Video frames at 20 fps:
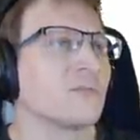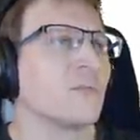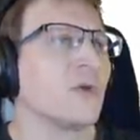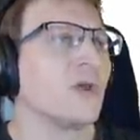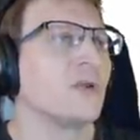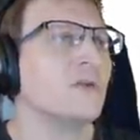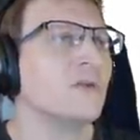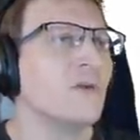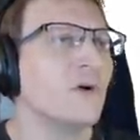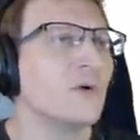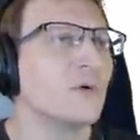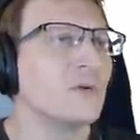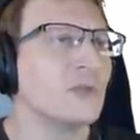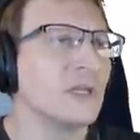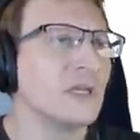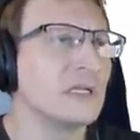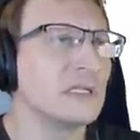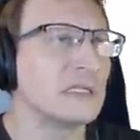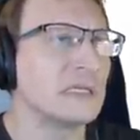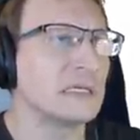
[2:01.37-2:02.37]
and no
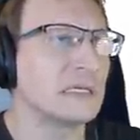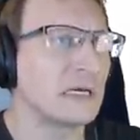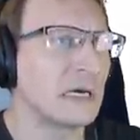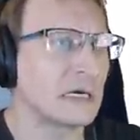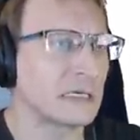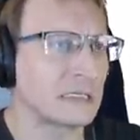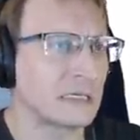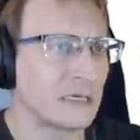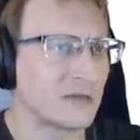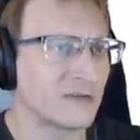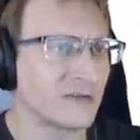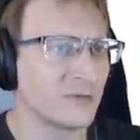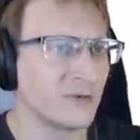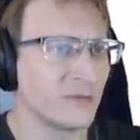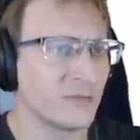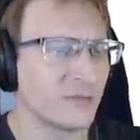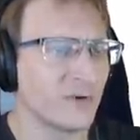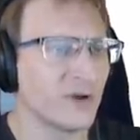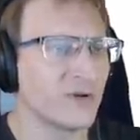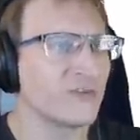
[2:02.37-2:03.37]
legally cognizable
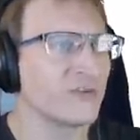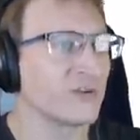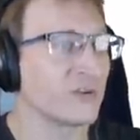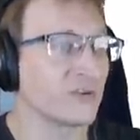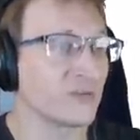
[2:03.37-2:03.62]
prejudice